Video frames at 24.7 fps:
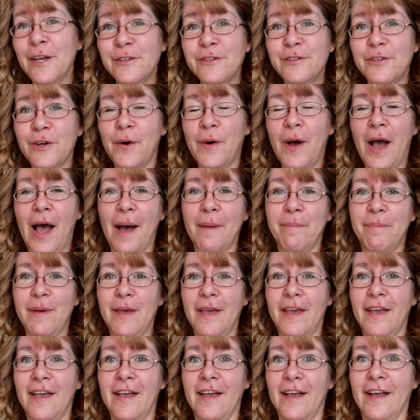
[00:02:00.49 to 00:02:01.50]
so
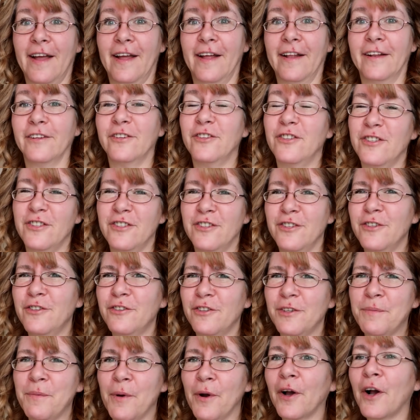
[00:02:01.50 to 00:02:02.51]
happy, and she's
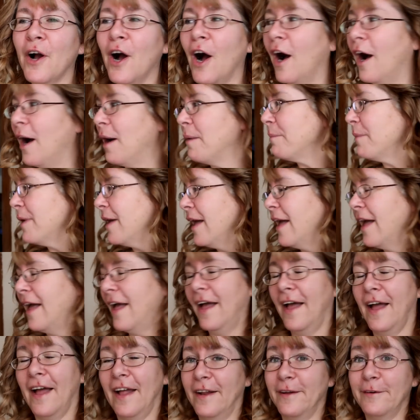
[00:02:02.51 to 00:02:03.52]
usually more calm,
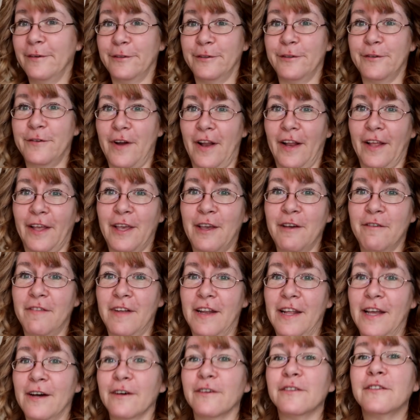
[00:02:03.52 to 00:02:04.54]
and it was a really cute
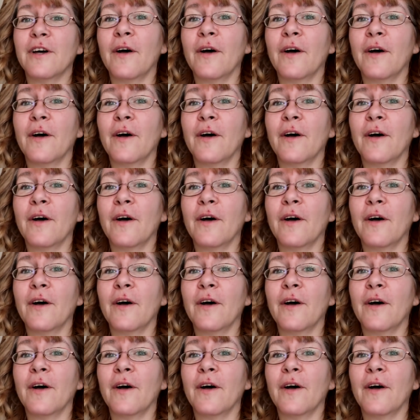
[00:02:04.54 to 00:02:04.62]
video.